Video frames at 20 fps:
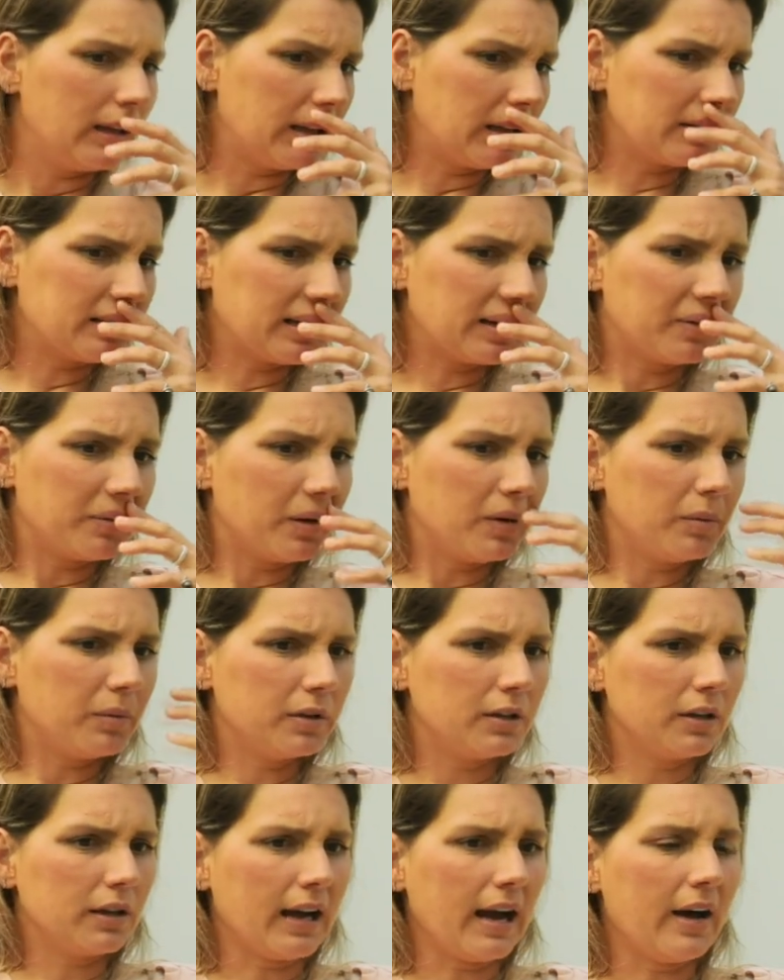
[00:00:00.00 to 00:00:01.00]
I was like, well,
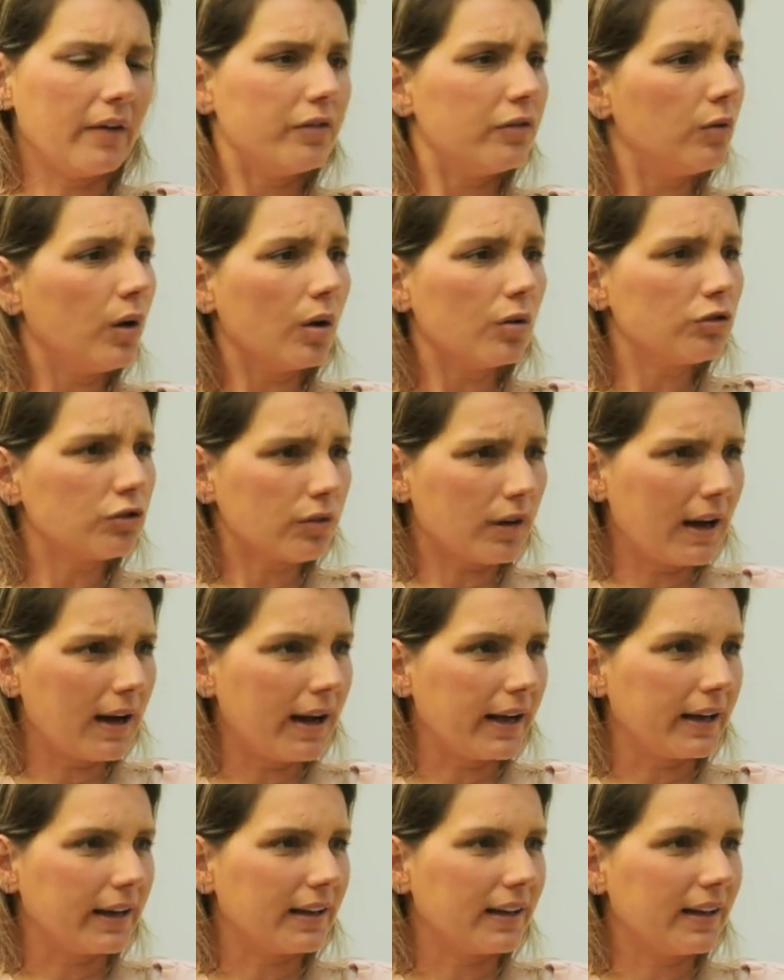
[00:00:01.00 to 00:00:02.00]
what do you have? Well,
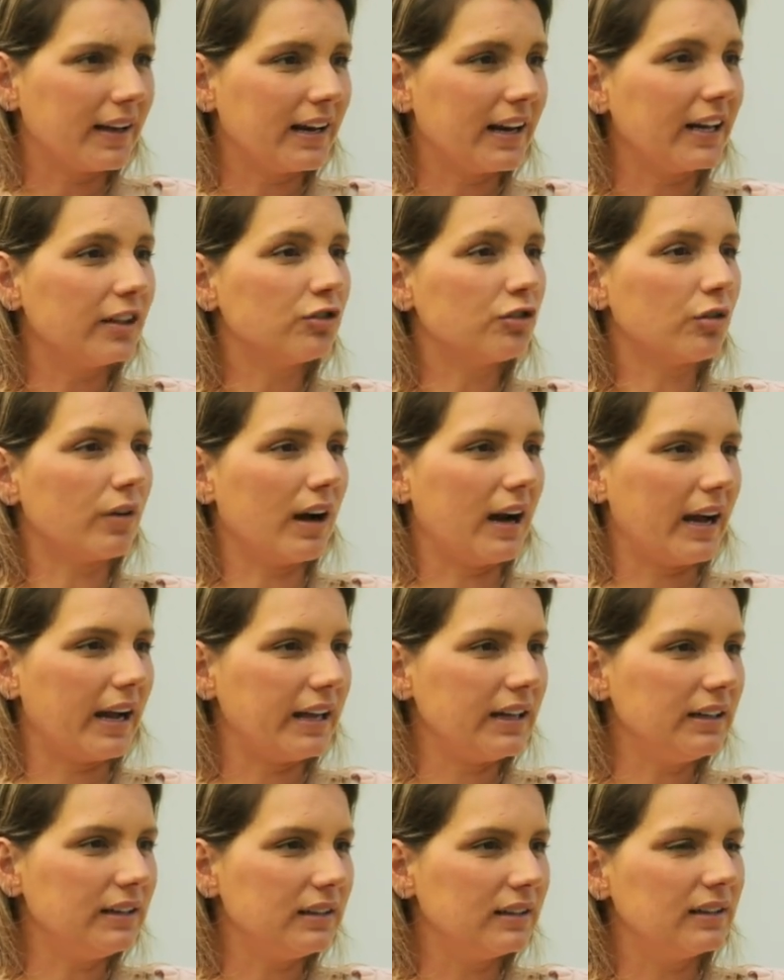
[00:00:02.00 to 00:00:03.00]
try. And I
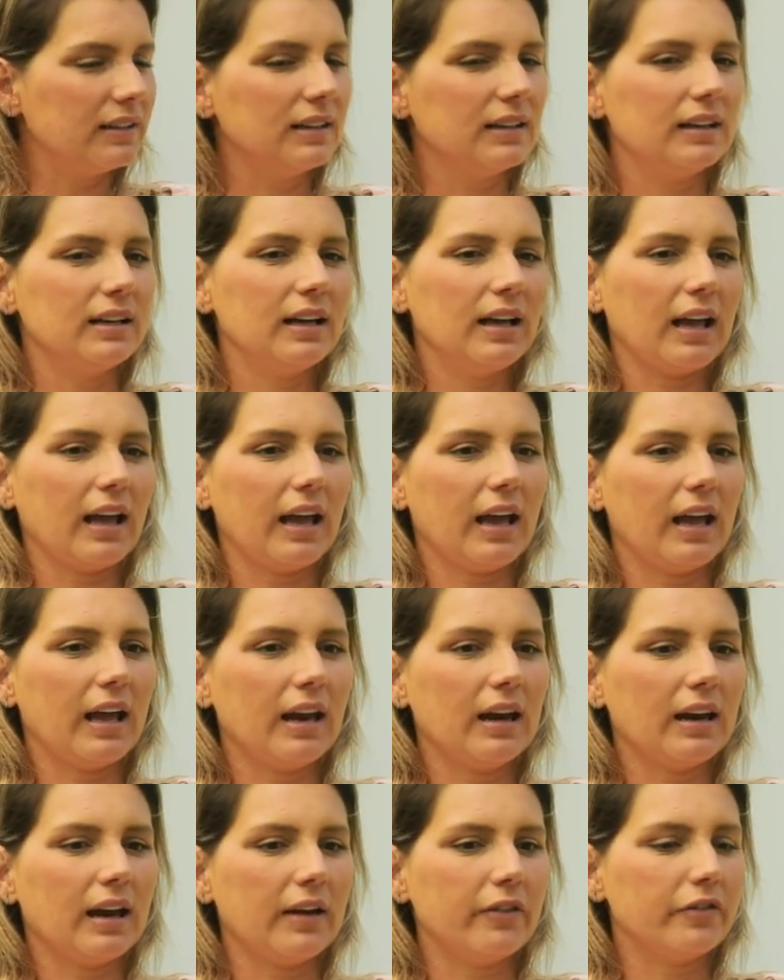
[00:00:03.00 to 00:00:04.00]
tried
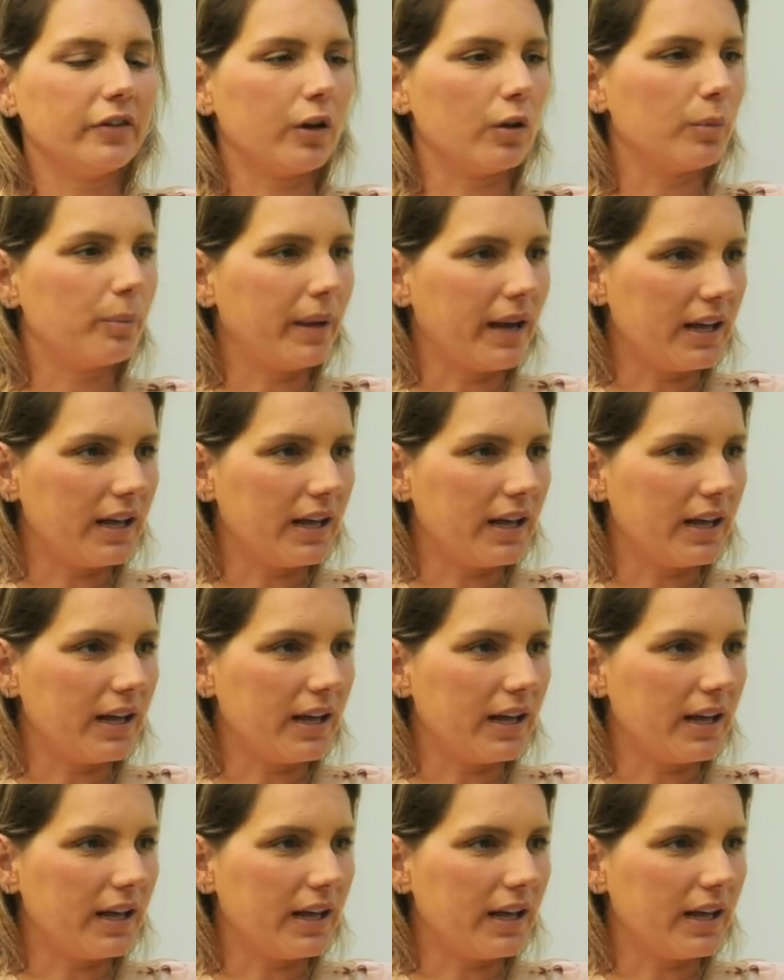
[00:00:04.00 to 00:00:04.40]
and I felt